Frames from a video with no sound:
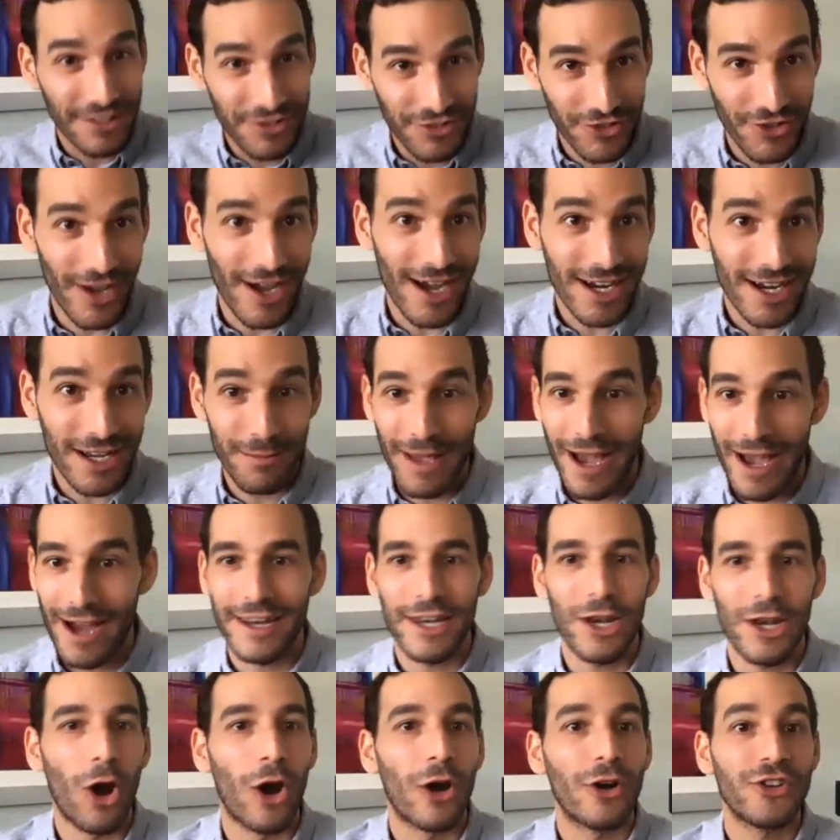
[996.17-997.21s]
Talk About
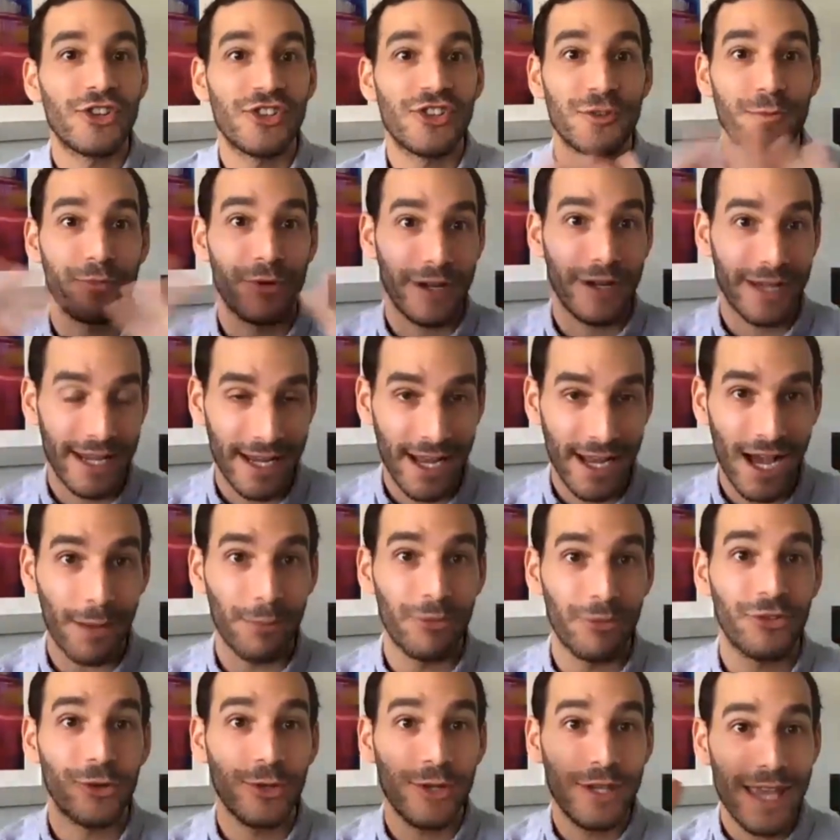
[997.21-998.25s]
It are springing up.
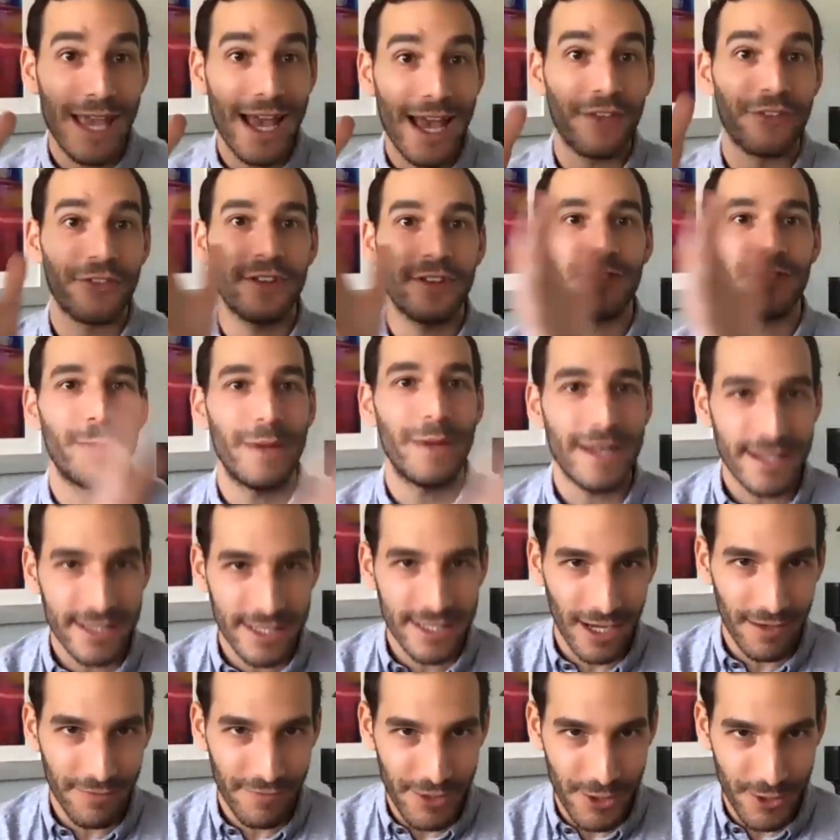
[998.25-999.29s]
So yes, it's been a
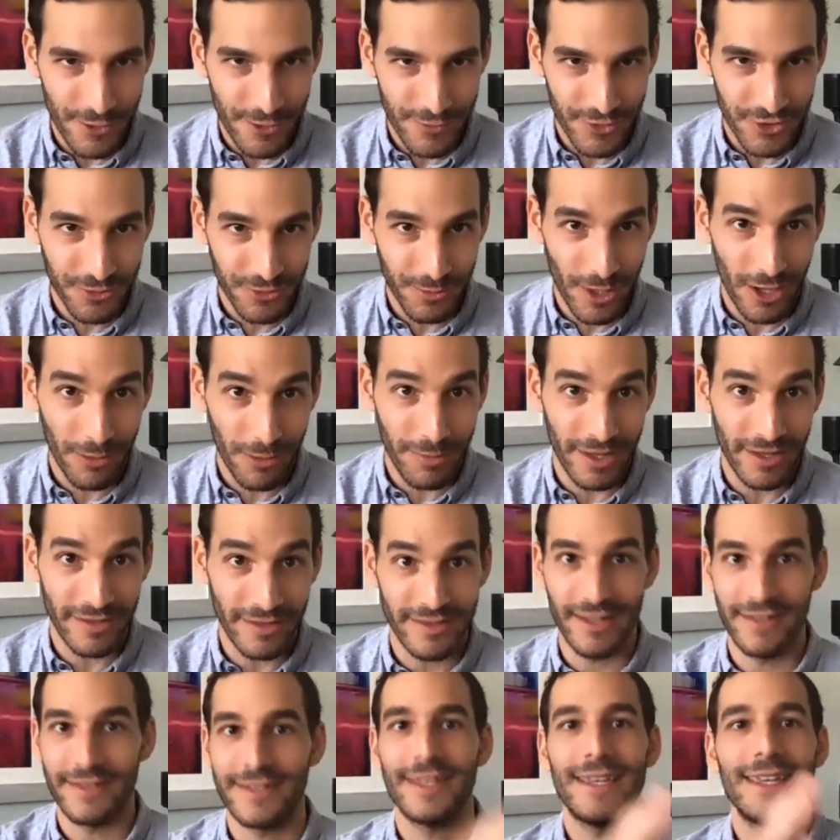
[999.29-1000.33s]
tough year for small
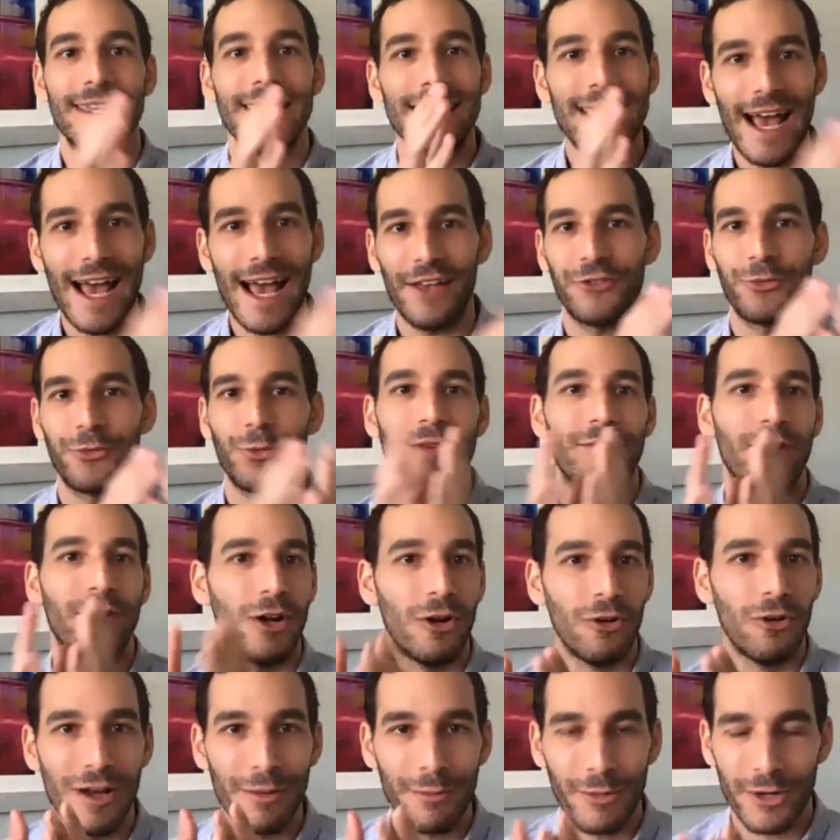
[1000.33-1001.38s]
business. Yes, we have a
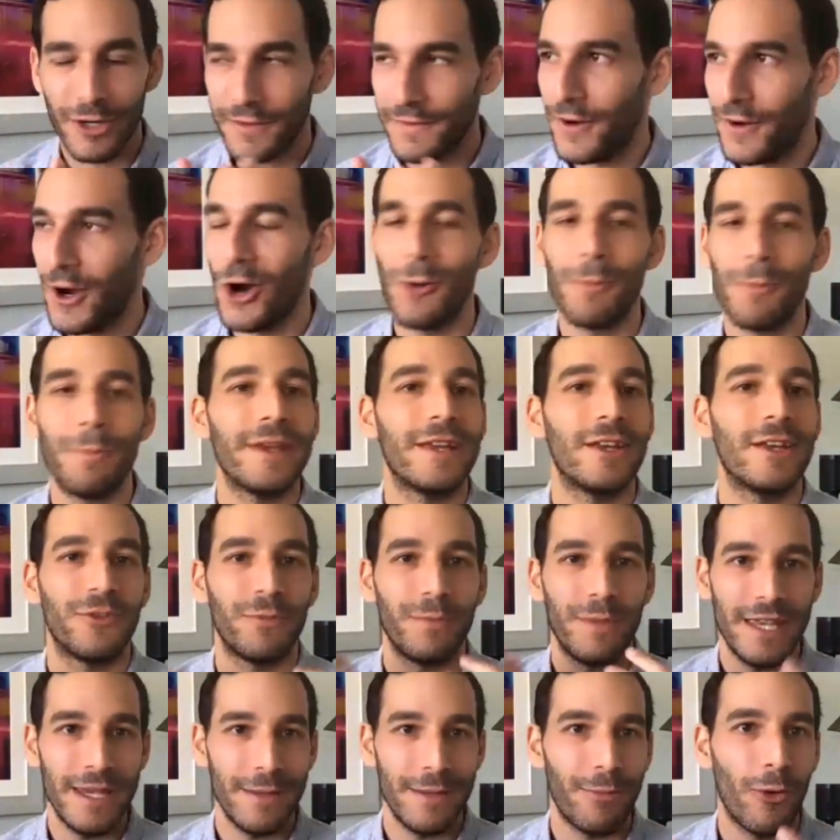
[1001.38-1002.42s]
glimmer of hope because
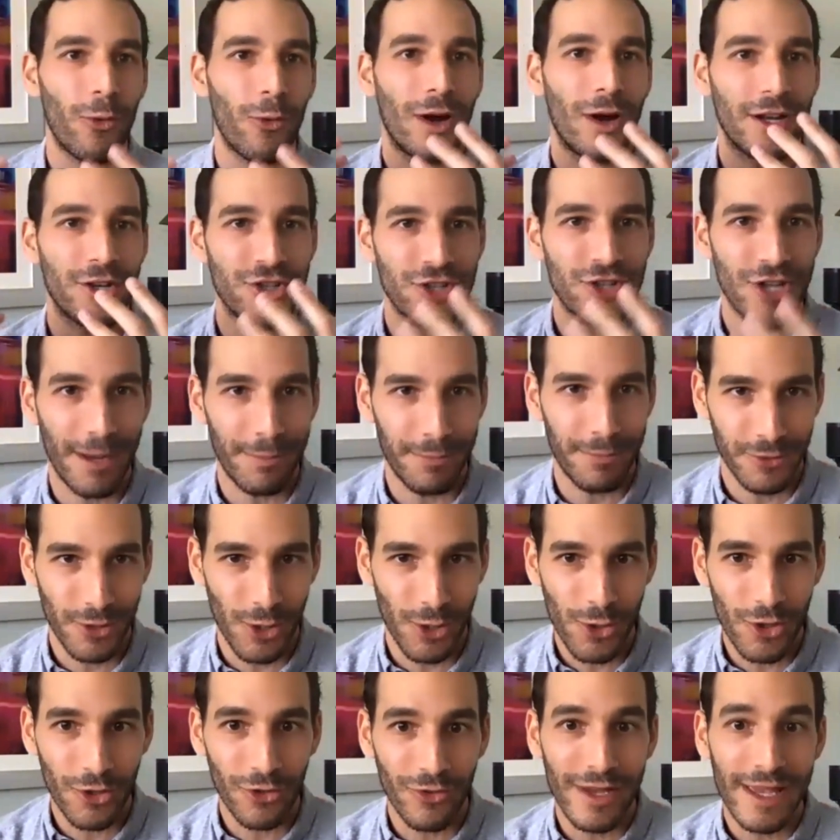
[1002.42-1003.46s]
people want to shop
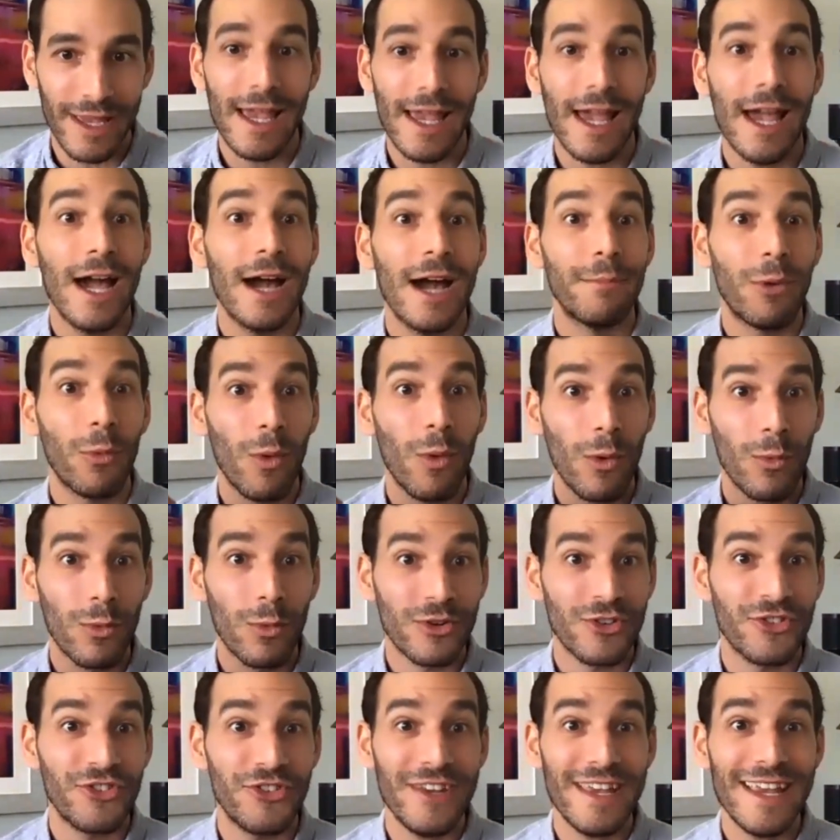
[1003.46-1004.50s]
locally. But what
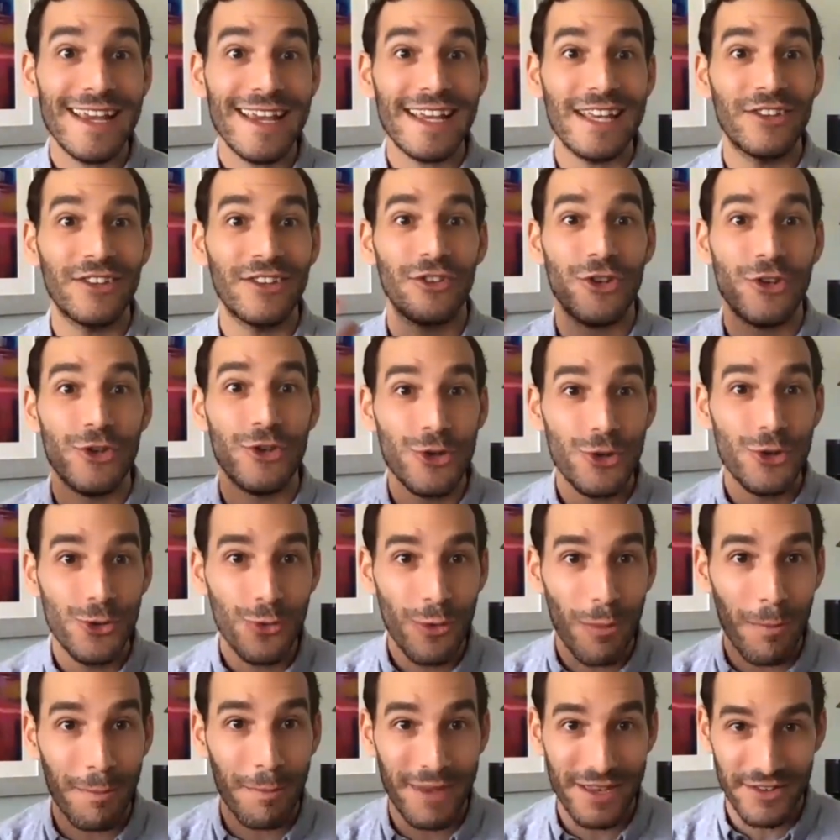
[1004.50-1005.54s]
we're seeing is
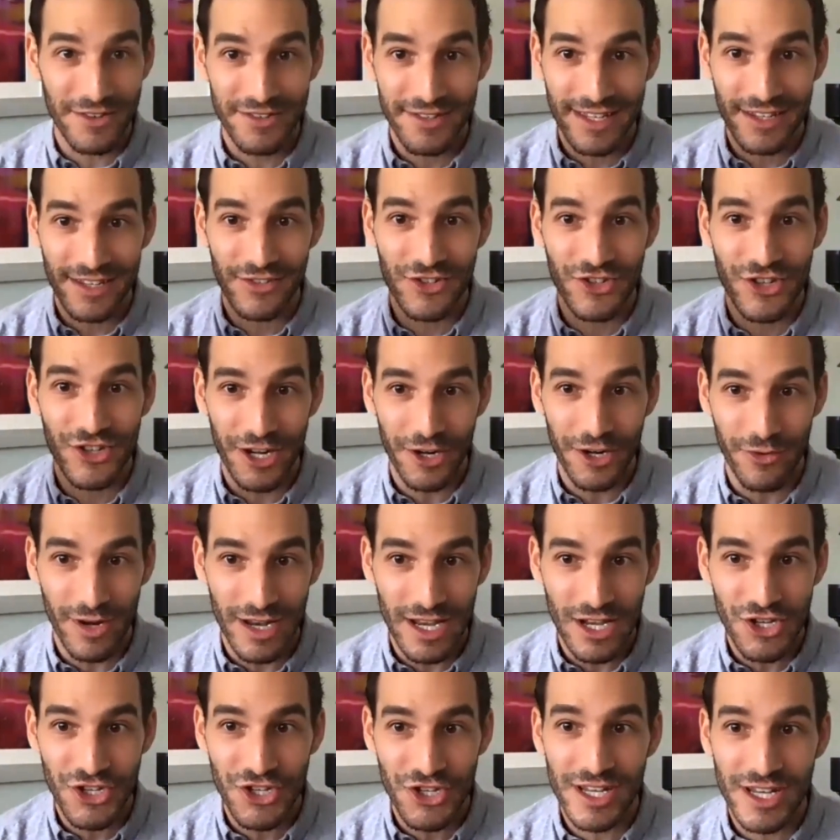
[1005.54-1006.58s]
new business
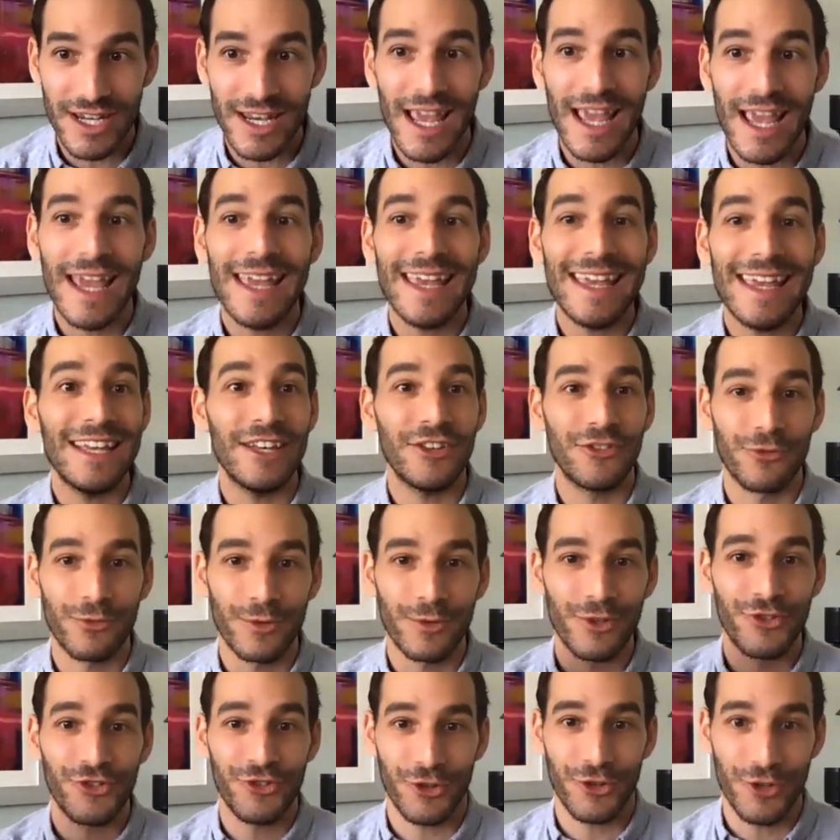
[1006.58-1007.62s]
generation is
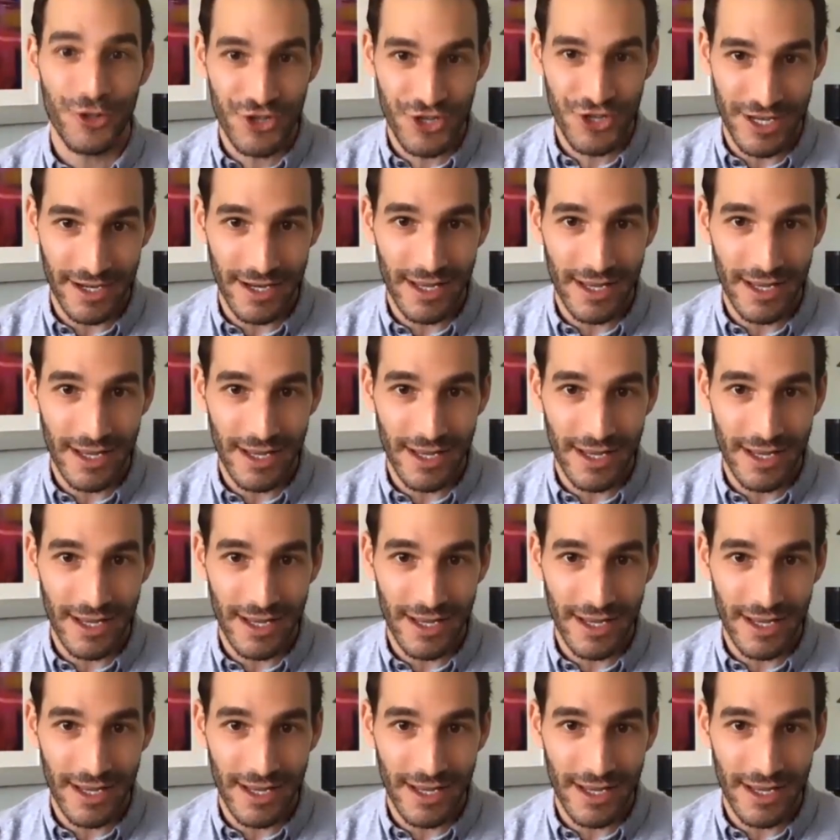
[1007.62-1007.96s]
resurgent.